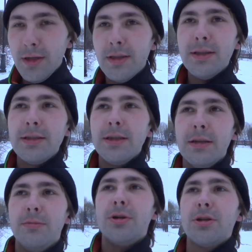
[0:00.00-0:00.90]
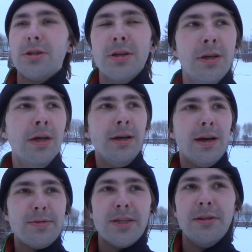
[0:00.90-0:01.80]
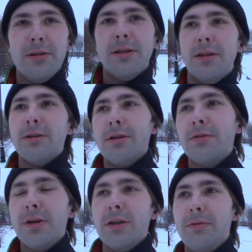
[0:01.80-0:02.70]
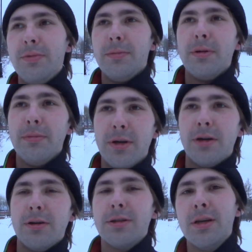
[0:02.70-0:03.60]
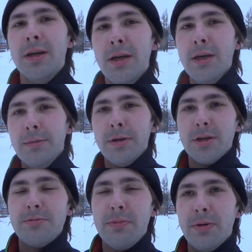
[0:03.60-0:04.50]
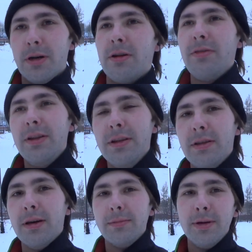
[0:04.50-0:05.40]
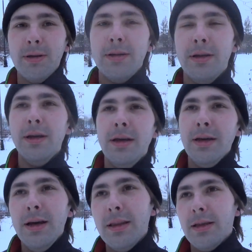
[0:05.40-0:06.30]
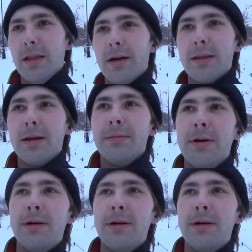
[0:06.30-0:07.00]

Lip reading: These city birds absolutely don't afraid of people because people are feeding them and they like them.